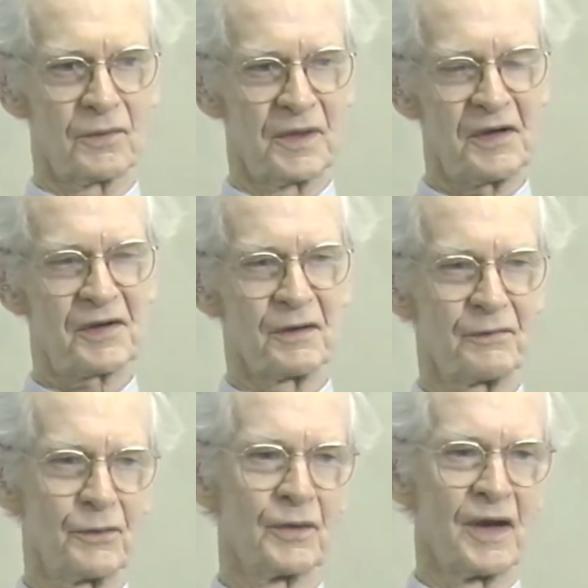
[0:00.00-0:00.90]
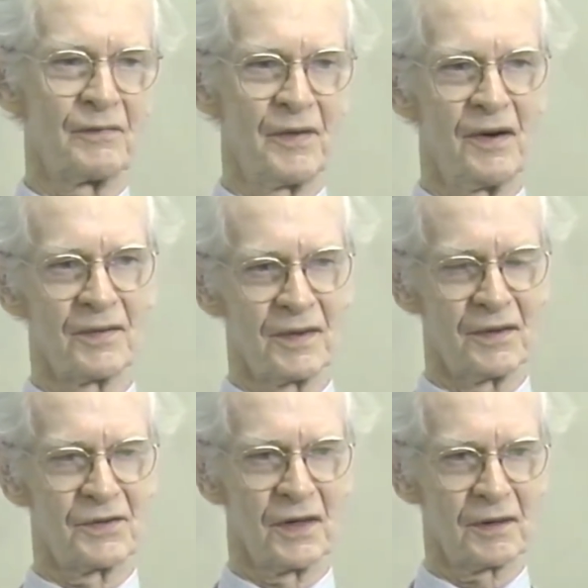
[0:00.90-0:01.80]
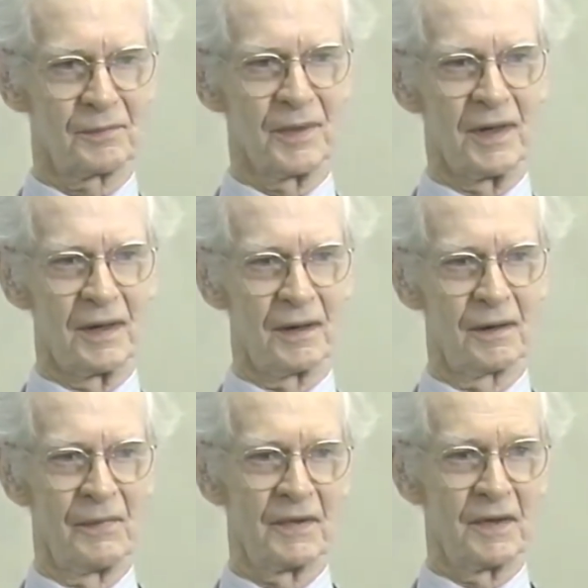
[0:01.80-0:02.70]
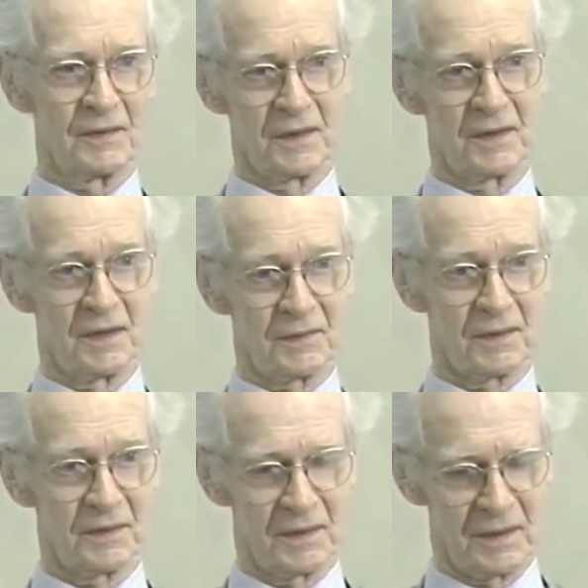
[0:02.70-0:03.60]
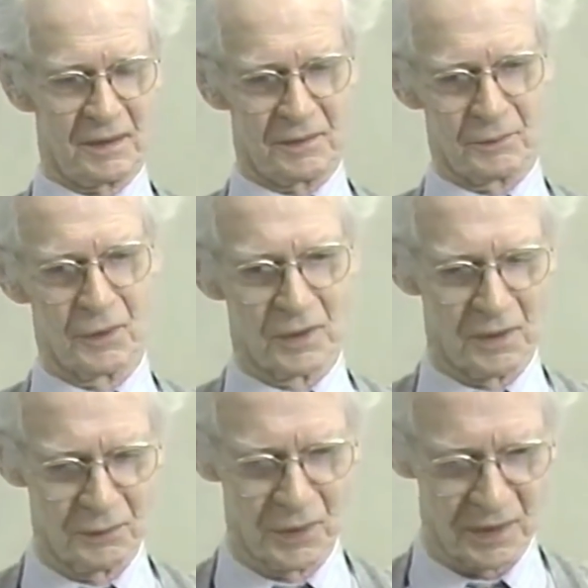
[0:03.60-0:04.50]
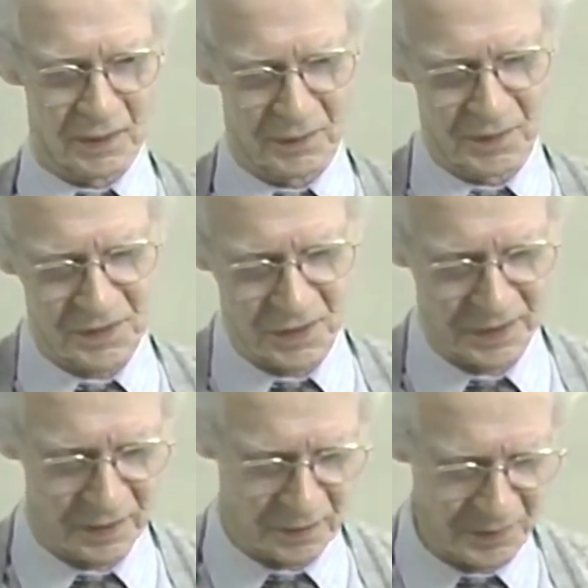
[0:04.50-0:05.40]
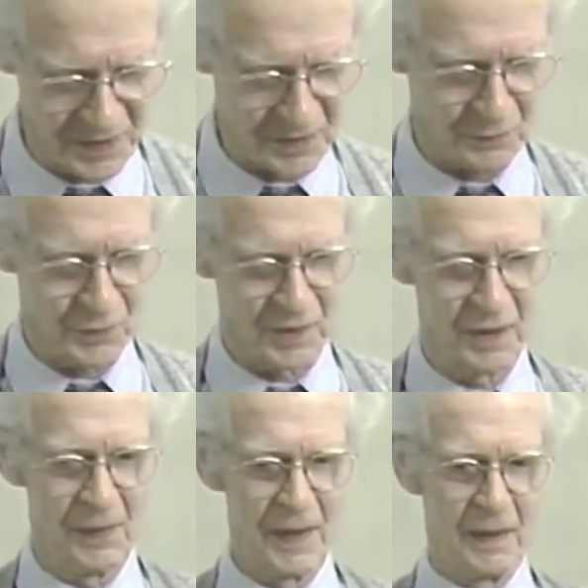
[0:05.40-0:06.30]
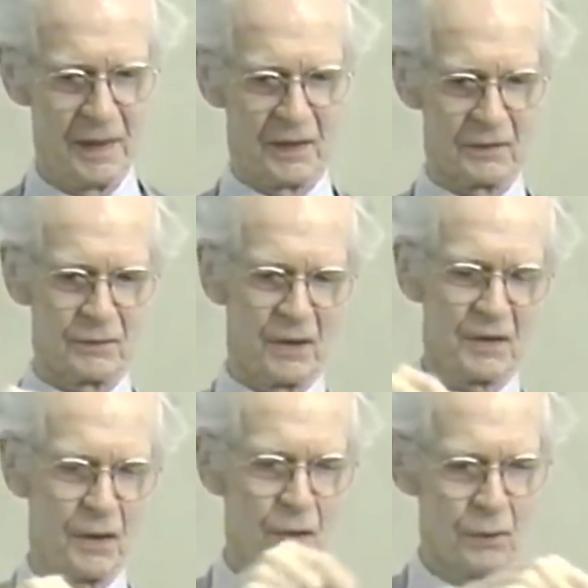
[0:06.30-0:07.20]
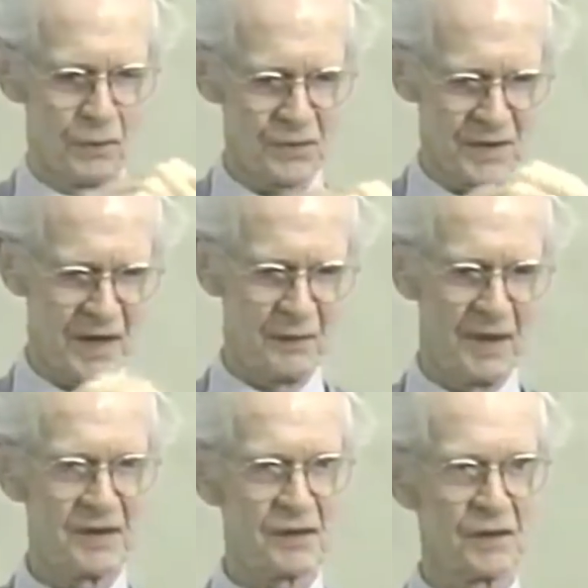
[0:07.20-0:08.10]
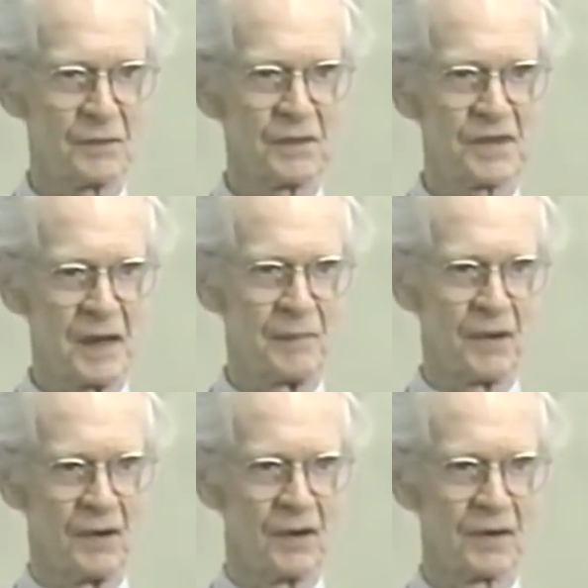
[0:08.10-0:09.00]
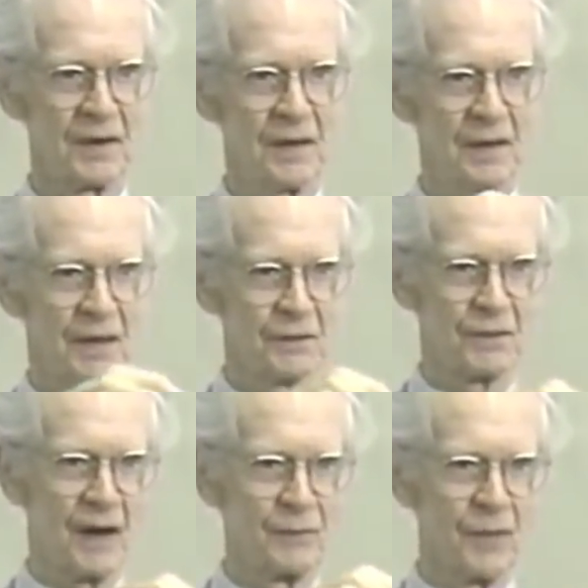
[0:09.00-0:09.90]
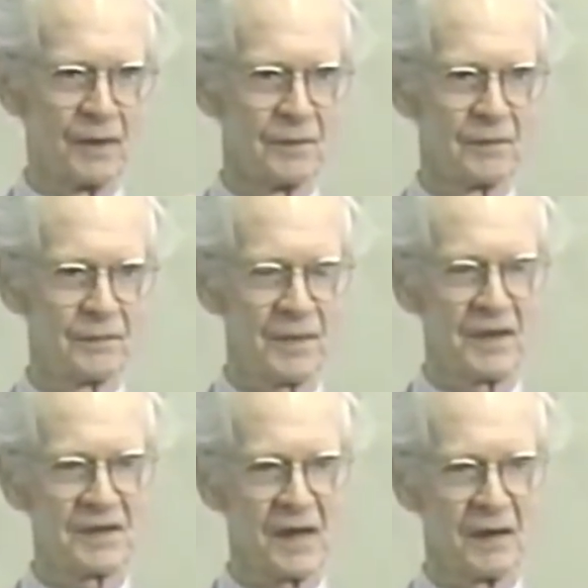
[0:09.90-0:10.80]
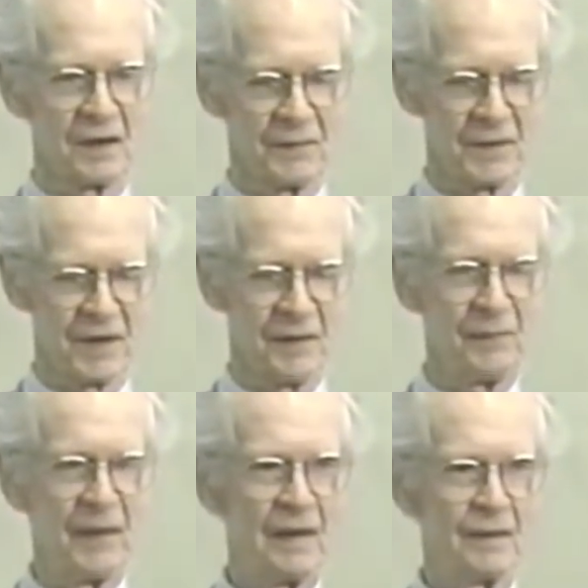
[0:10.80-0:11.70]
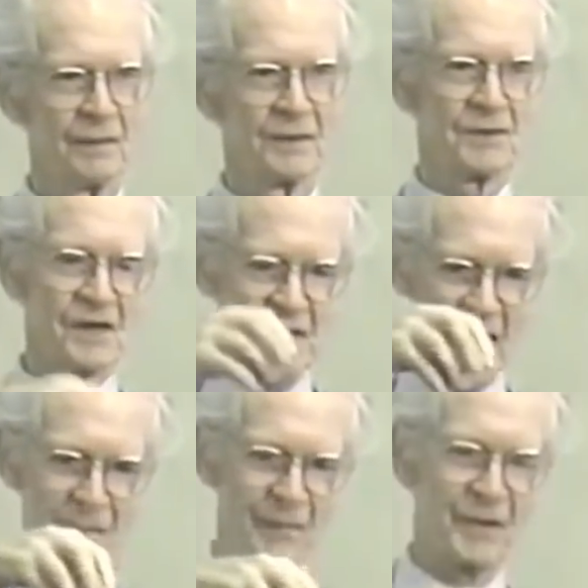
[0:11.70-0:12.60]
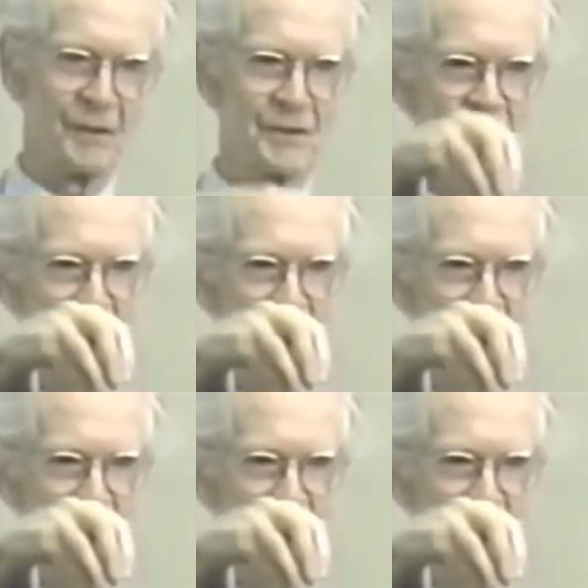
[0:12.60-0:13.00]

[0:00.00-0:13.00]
disc of food I found in a junk pile, just uh, uh, wood, a, wood, a circular piece of wood, and drilled holes, and I arranged it so this would step along and drop one piece out every time. It just happened there was a